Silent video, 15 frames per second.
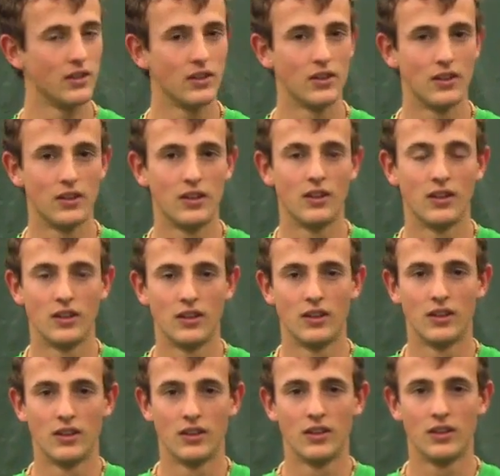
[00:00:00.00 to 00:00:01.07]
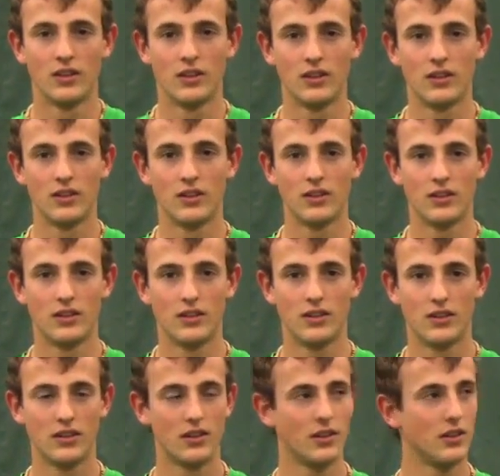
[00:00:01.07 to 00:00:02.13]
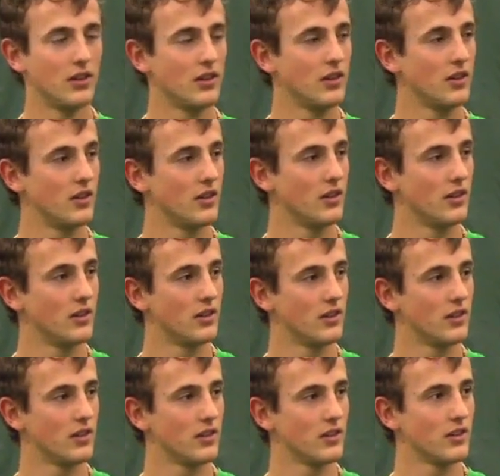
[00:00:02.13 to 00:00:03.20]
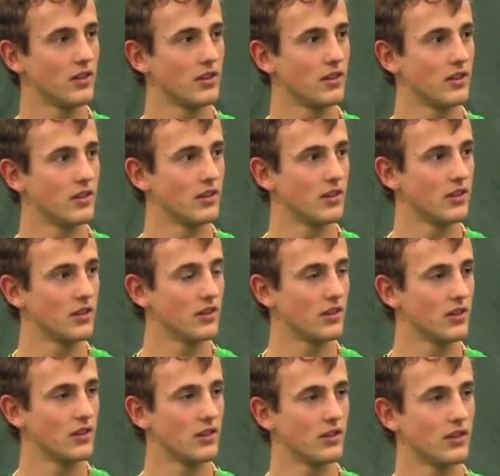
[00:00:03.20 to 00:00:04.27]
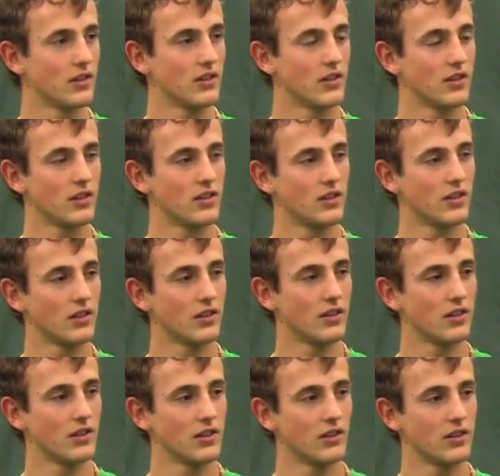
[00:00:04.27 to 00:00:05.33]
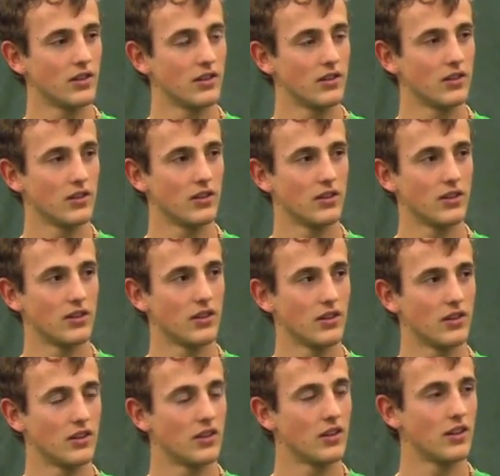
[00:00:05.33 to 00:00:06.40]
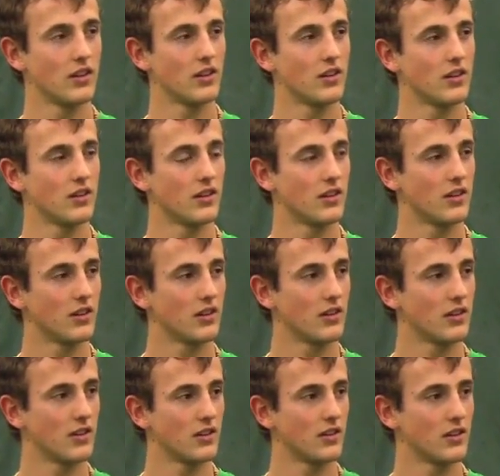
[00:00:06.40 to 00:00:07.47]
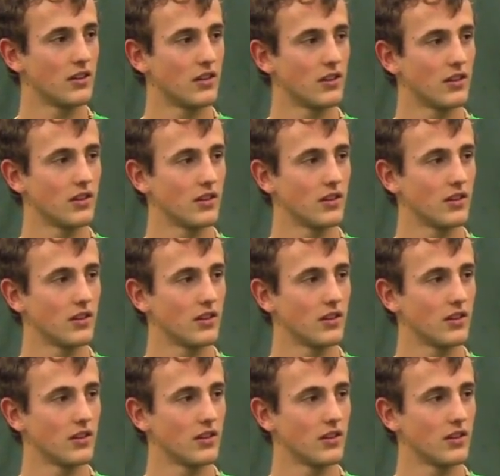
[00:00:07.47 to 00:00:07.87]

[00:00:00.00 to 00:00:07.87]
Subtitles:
The person shown says nothing.